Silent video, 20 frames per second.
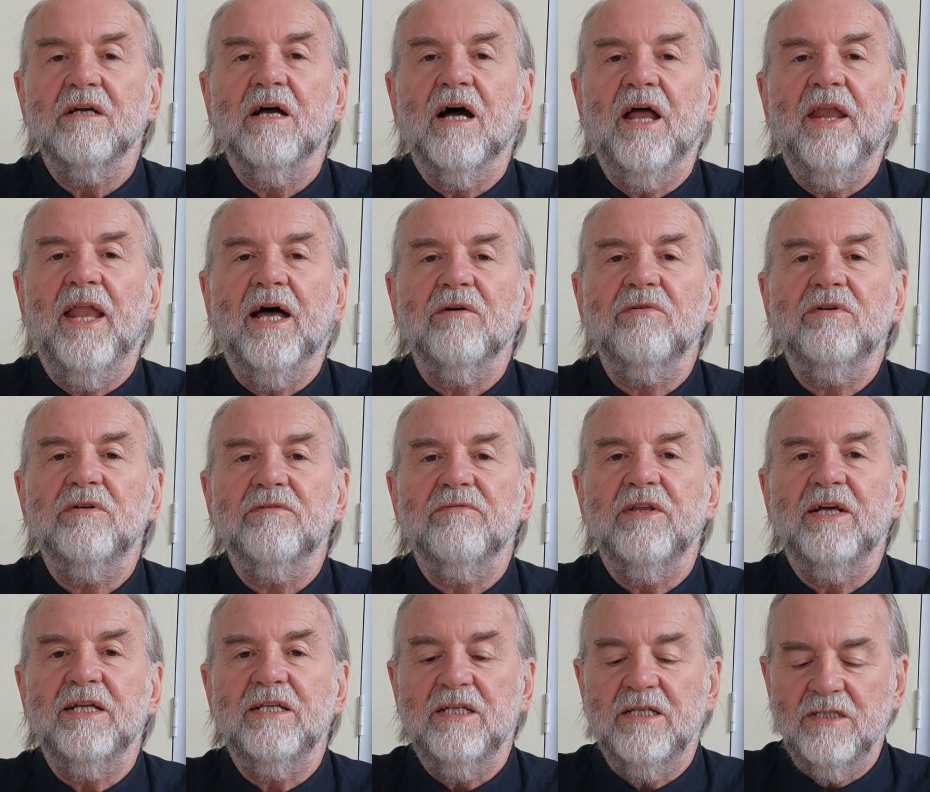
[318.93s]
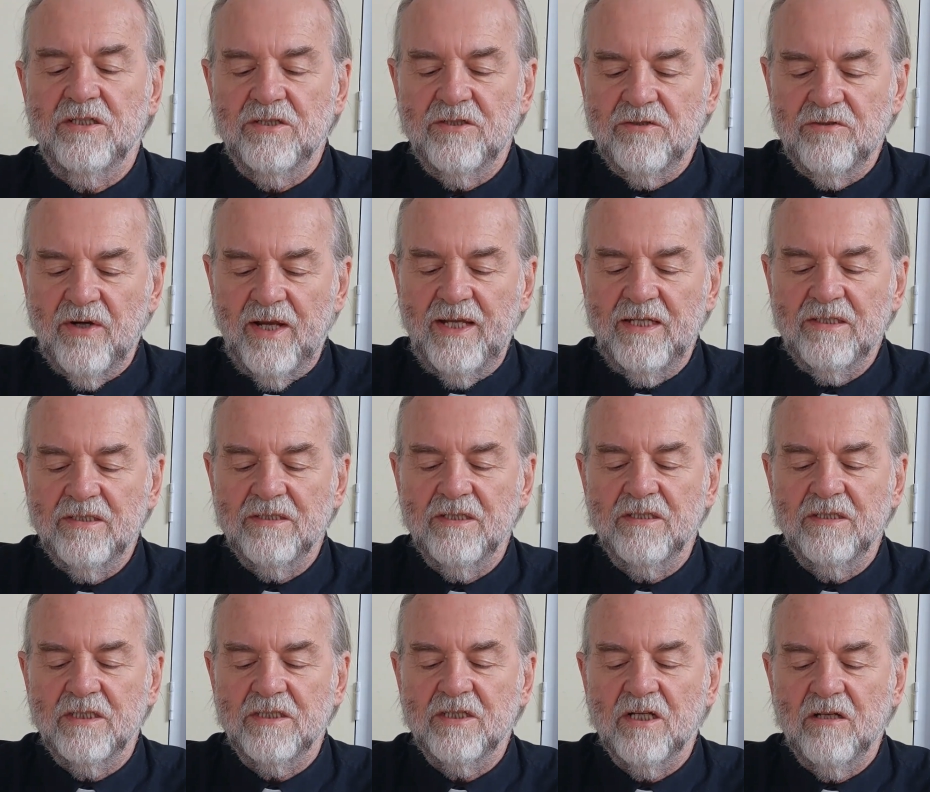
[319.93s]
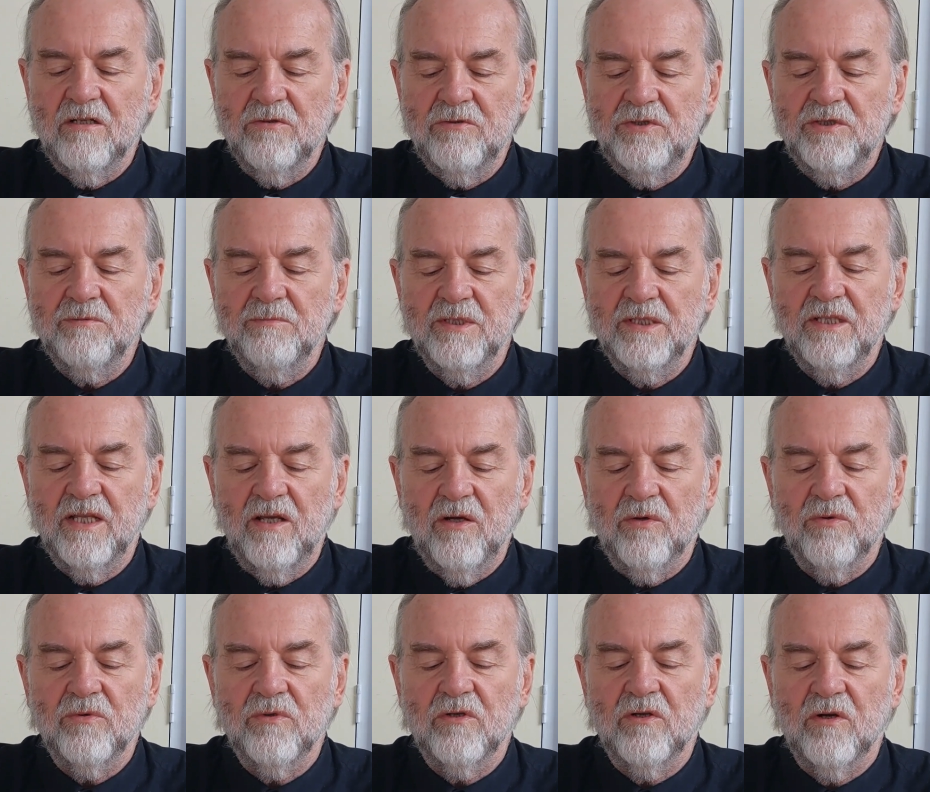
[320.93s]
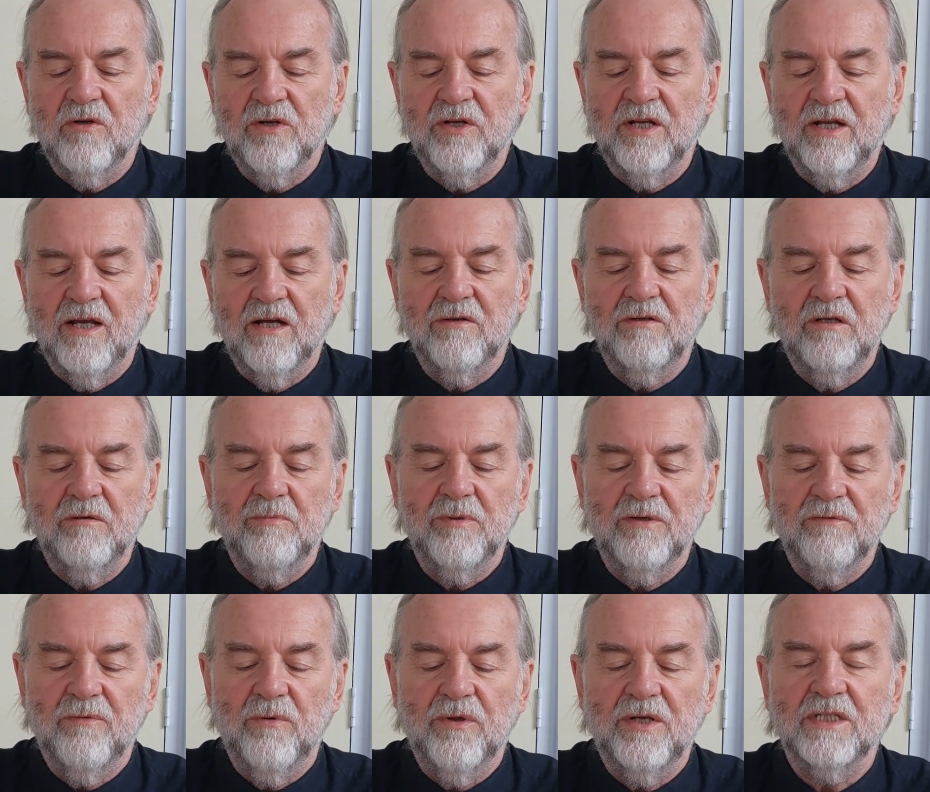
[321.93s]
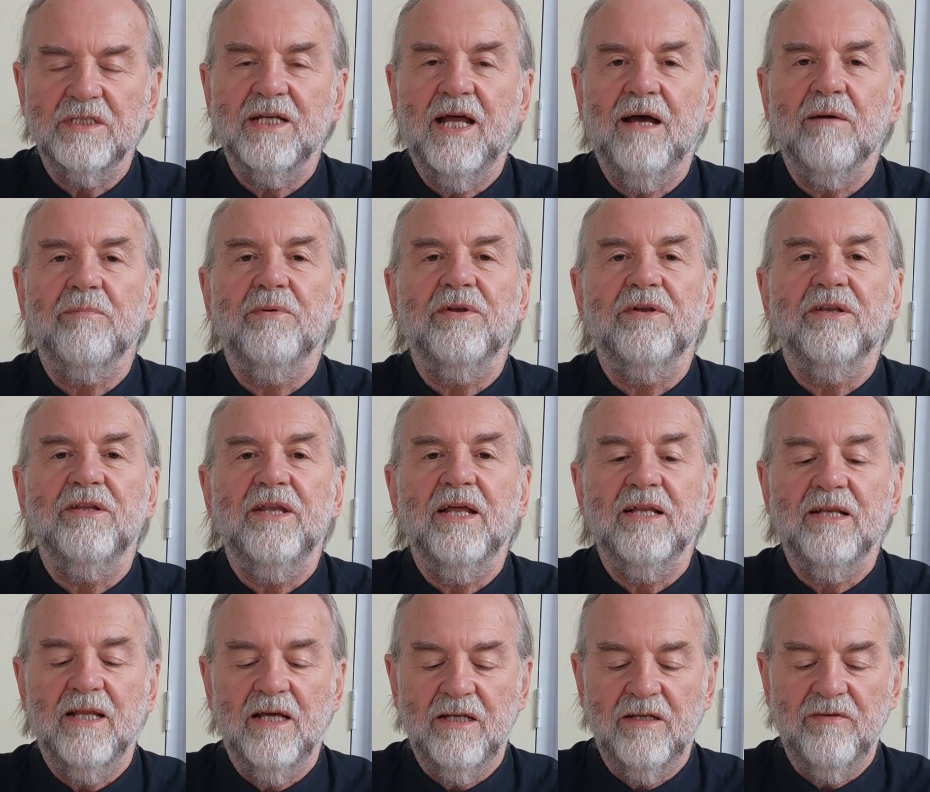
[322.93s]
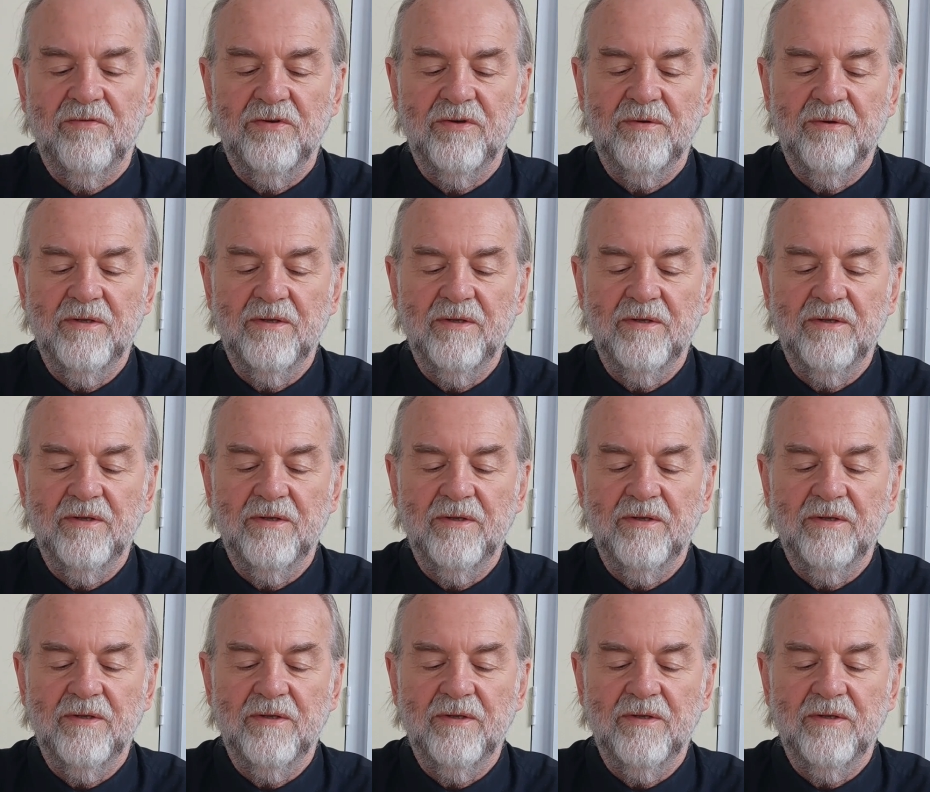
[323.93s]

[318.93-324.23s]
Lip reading: And out of their distress and disillusionment, they hold God accountable for what has happened in their lives.